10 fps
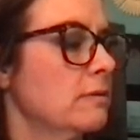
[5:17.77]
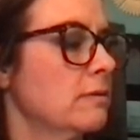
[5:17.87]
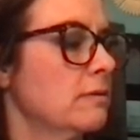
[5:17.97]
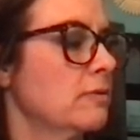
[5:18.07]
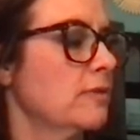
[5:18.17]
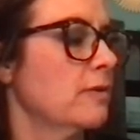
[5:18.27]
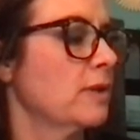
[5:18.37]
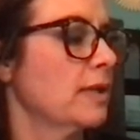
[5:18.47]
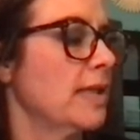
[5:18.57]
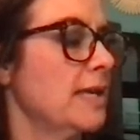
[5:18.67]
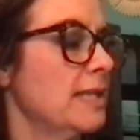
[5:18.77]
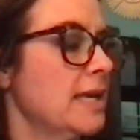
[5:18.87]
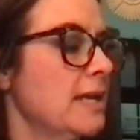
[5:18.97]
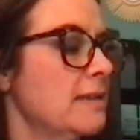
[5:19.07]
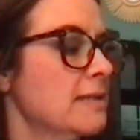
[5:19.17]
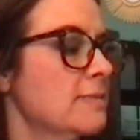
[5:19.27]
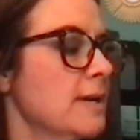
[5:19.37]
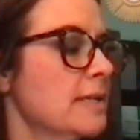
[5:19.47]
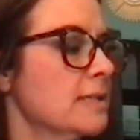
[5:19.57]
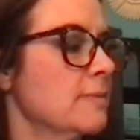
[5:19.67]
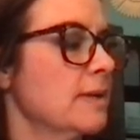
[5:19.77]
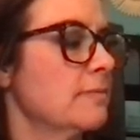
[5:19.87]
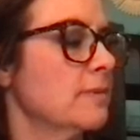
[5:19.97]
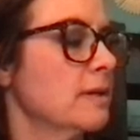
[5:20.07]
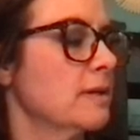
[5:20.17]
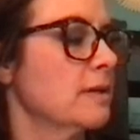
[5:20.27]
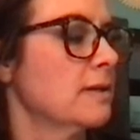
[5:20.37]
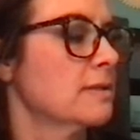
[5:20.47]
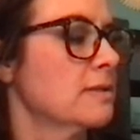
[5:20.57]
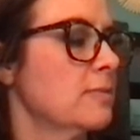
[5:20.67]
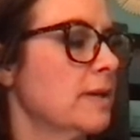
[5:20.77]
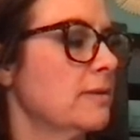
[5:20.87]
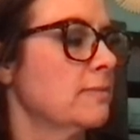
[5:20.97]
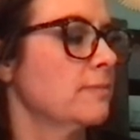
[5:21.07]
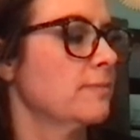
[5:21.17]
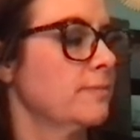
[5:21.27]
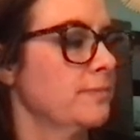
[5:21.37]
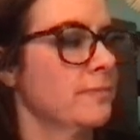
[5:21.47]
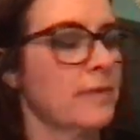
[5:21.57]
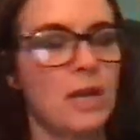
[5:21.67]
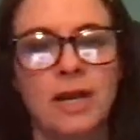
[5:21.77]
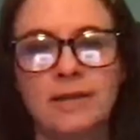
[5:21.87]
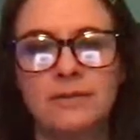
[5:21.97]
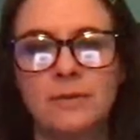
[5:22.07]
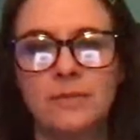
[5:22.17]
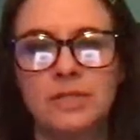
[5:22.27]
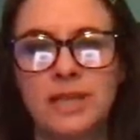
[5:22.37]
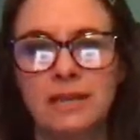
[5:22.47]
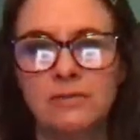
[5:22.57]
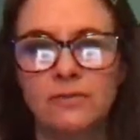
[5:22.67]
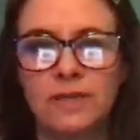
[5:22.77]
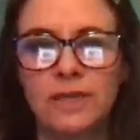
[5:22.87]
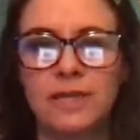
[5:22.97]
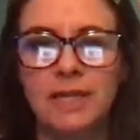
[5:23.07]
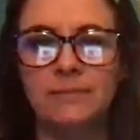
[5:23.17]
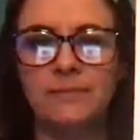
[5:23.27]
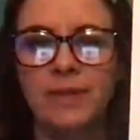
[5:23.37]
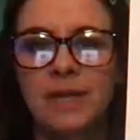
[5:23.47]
I don't know if I really like that on this mask, but so be it. All right, and I'm just kind of filling it in.